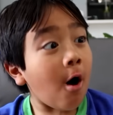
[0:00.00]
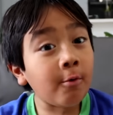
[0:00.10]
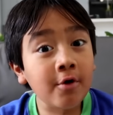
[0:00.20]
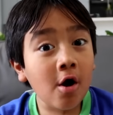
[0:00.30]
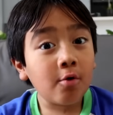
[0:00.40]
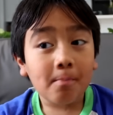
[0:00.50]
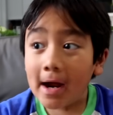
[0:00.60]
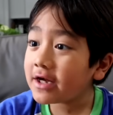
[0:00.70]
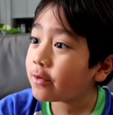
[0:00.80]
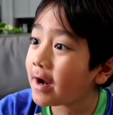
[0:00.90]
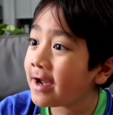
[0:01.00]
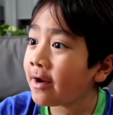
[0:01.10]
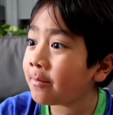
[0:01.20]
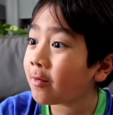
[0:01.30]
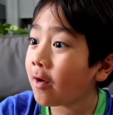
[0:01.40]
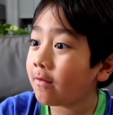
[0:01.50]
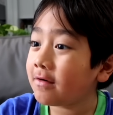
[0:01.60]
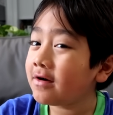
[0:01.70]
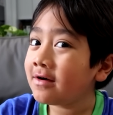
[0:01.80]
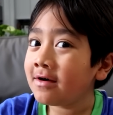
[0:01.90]
Oh no, my crayon
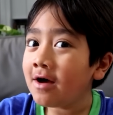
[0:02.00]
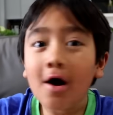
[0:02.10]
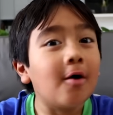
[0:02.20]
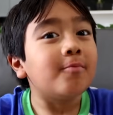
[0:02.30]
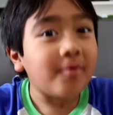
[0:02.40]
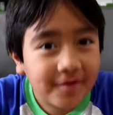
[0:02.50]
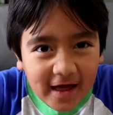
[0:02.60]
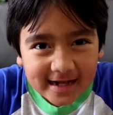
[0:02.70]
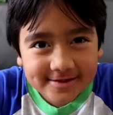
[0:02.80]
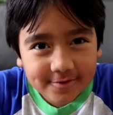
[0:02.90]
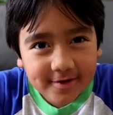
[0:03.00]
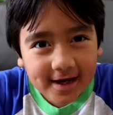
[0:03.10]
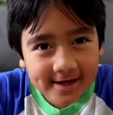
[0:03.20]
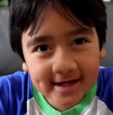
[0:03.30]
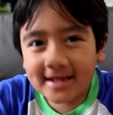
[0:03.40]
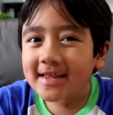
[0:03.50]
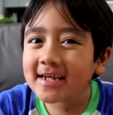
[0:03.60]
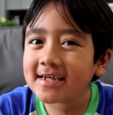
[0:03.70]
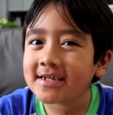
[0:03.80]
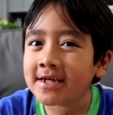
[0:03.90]
broke! Well, that's okay.
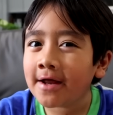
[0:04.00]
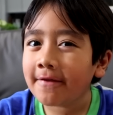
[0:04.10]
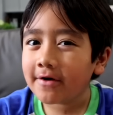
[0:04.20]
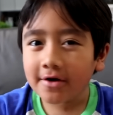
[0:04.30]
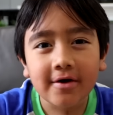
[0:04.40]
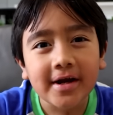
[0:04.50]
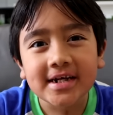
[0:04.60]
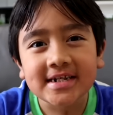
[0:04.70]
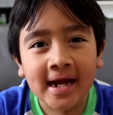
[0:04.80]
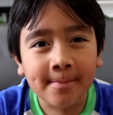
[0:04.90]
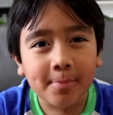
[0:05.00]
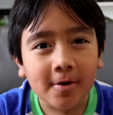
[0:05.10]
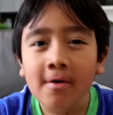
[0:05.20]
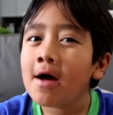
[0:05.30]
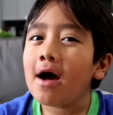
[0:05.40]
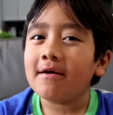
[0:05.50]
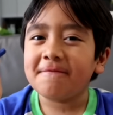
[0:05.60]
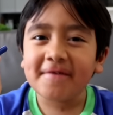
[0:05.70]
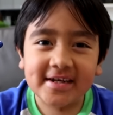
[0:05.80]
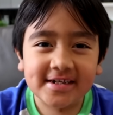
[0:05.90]
This is another good example of
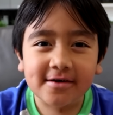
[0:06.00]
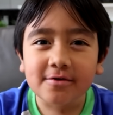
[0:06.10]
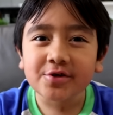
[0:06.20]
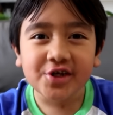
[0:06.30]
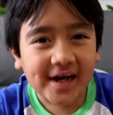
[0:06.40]
physical